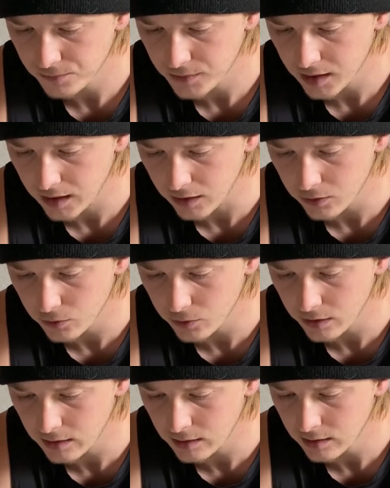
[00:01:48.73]

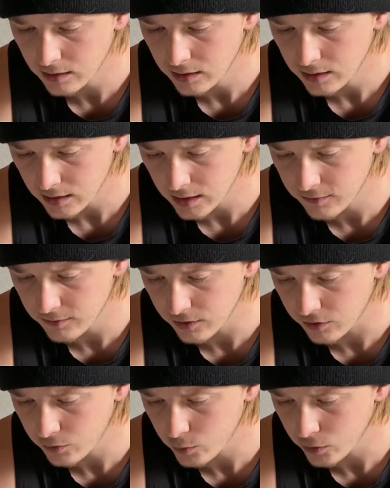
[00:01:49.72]
including even the
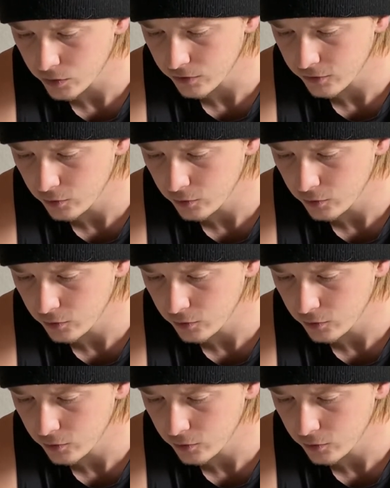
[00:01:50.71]
squirrels